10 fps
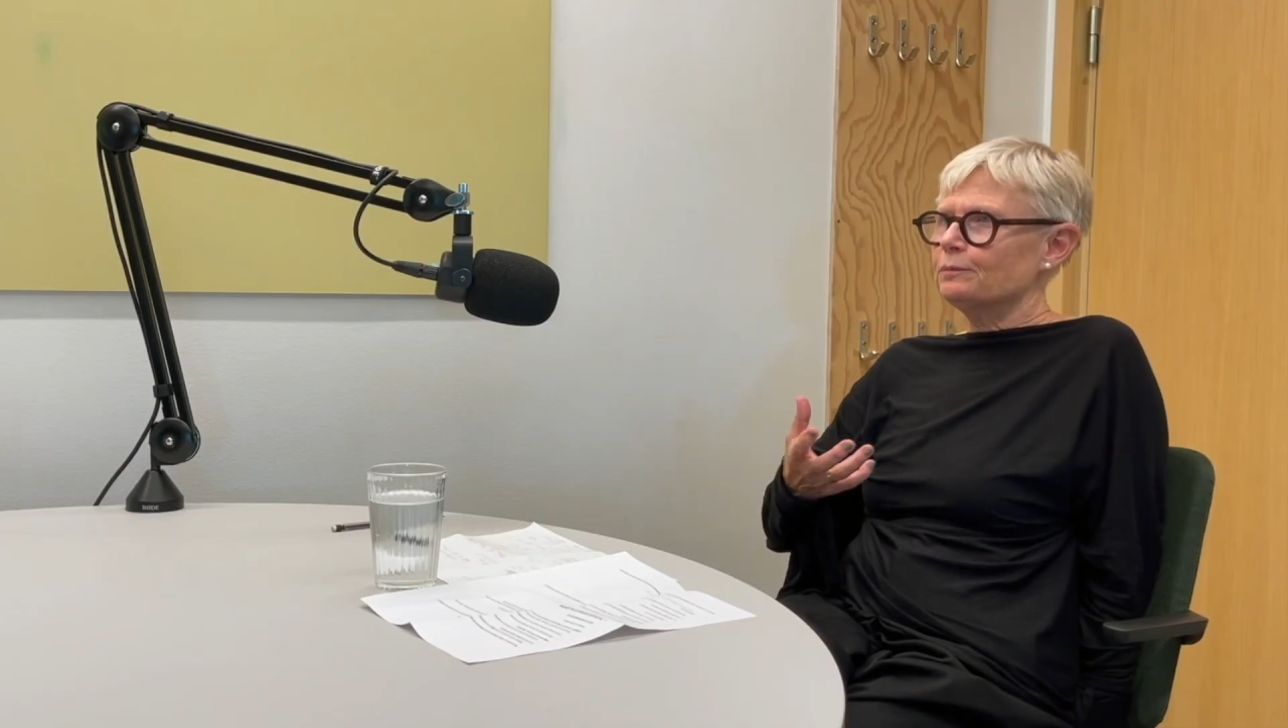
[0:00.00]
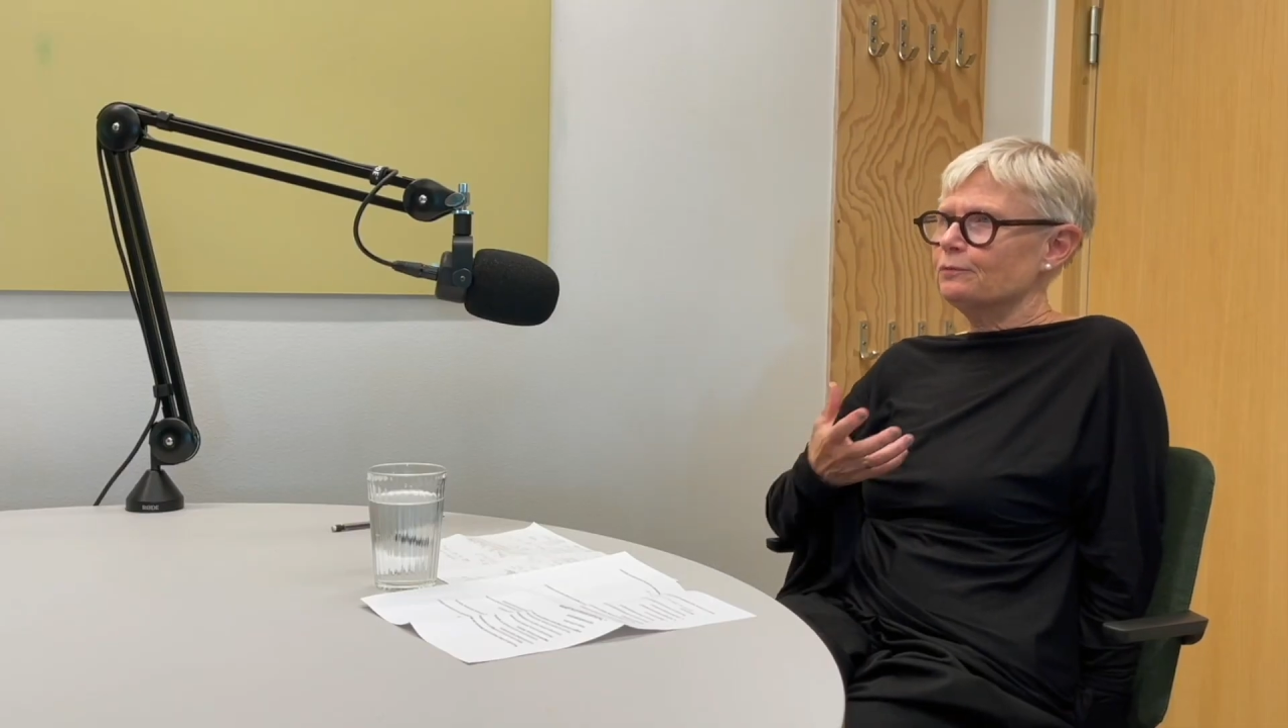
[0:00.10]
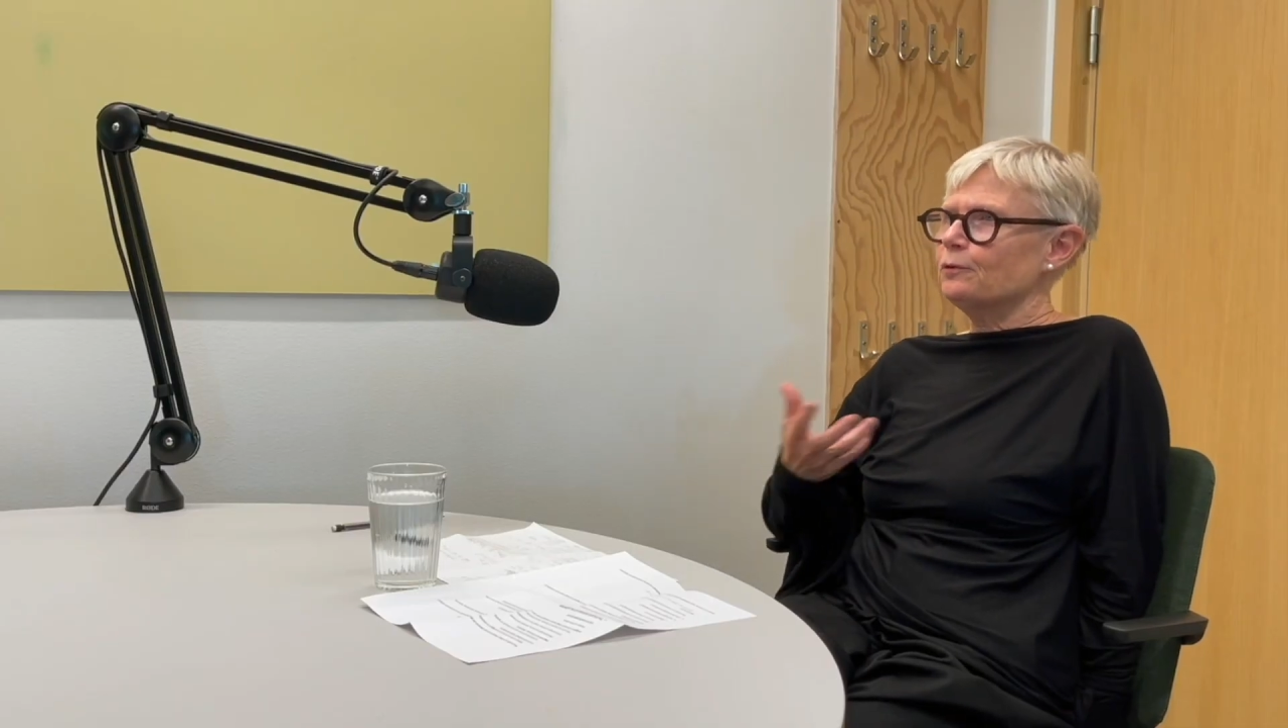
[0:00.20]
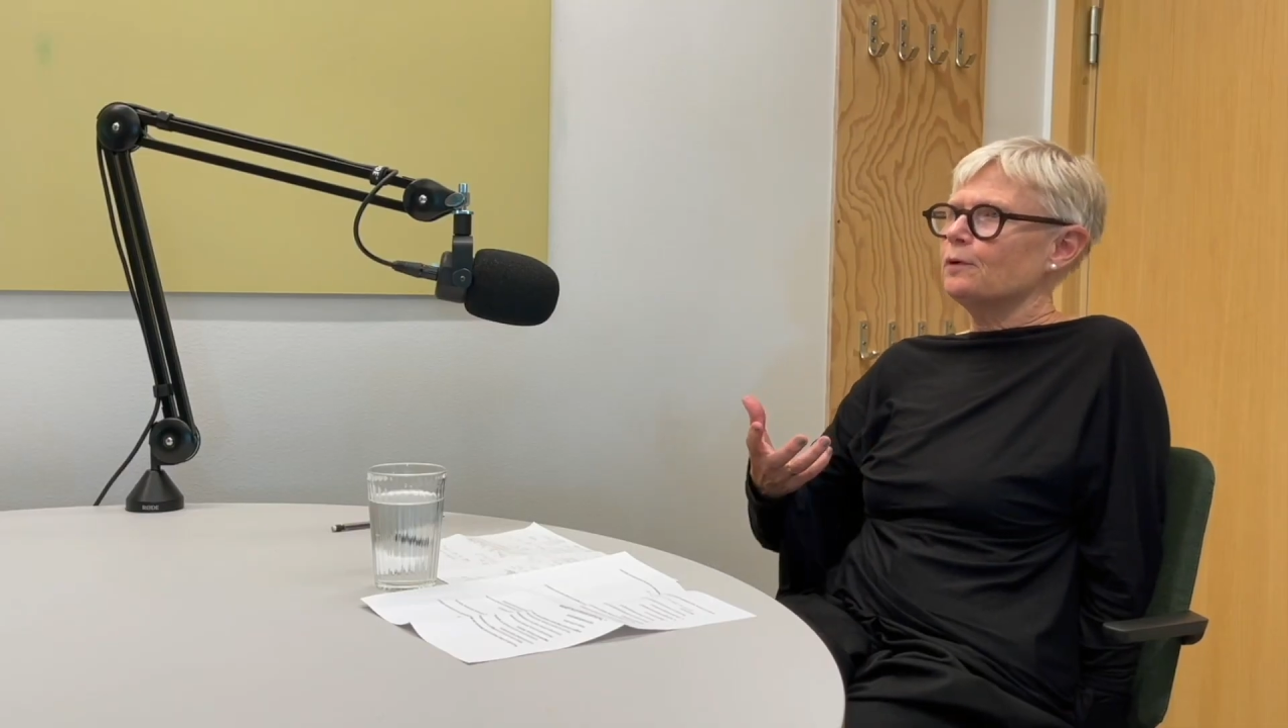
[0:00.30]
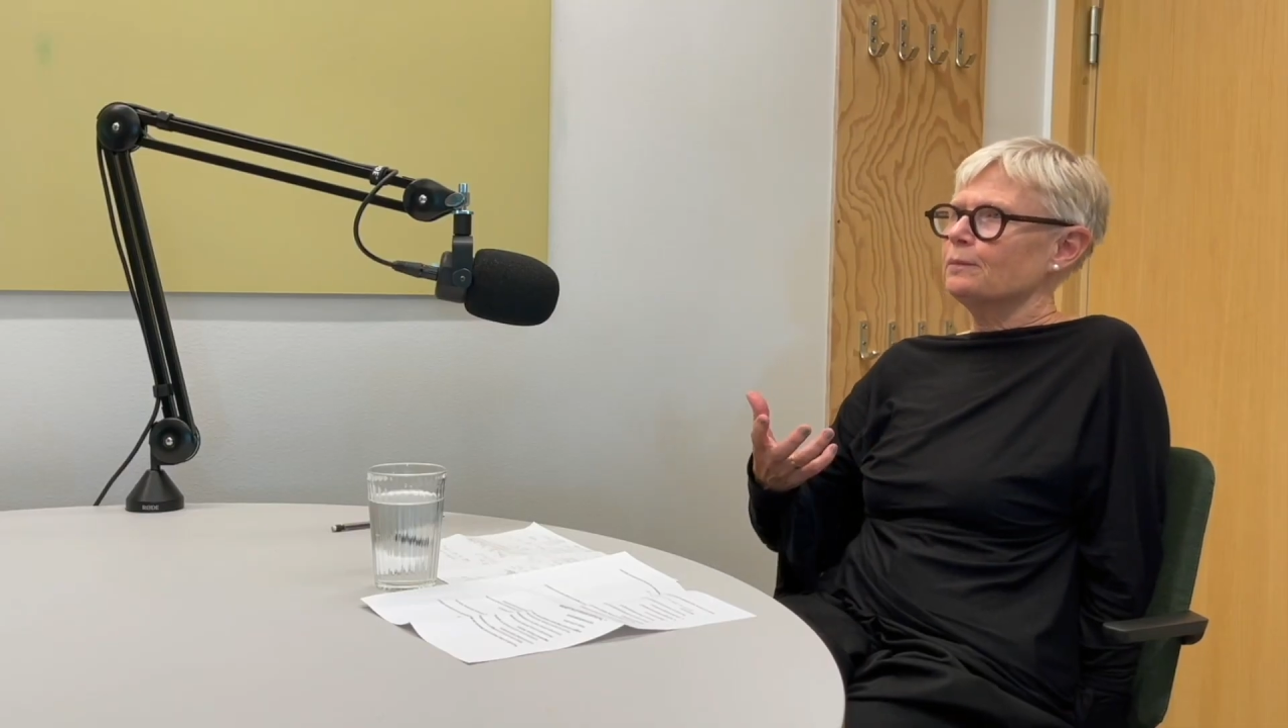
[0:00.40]

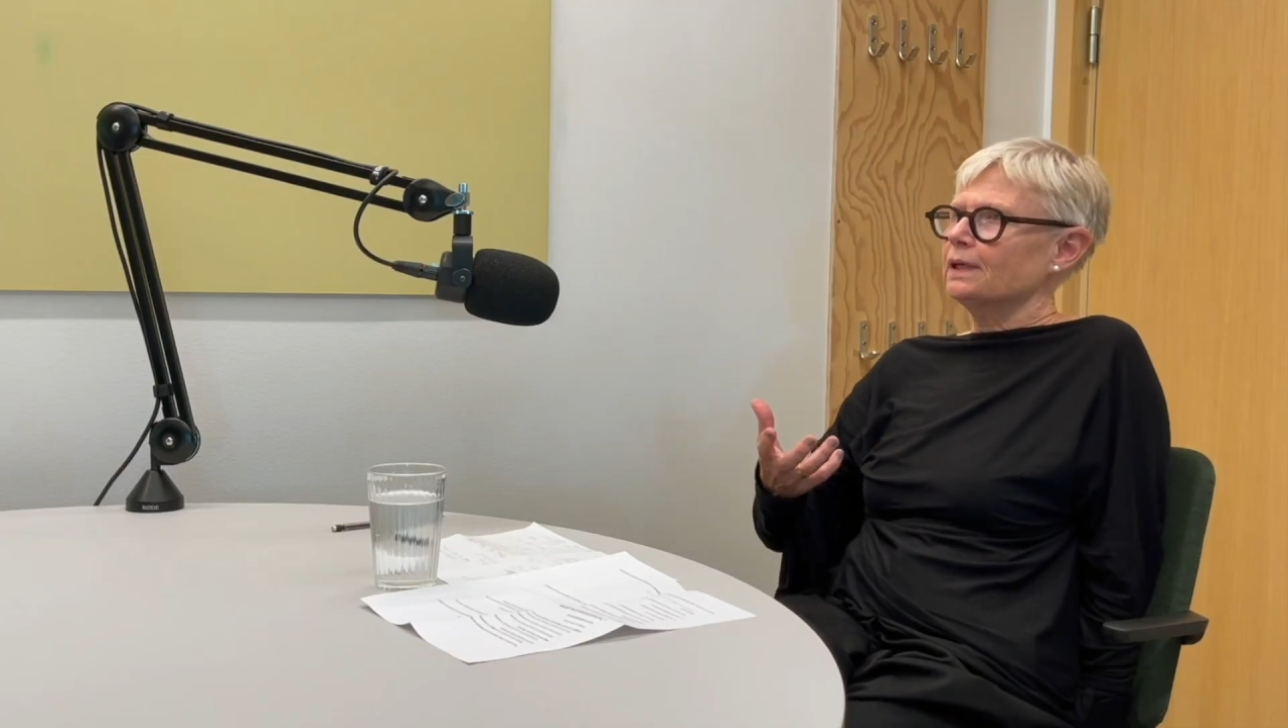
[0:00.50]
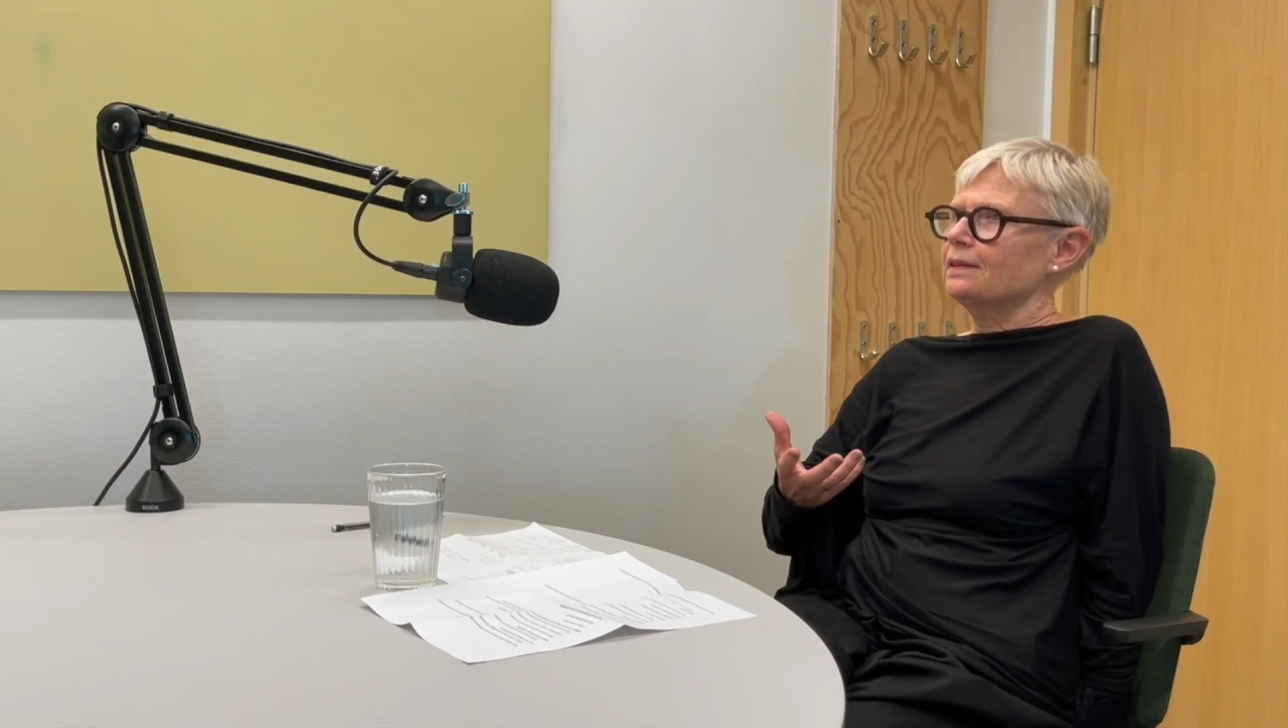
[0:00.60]
performing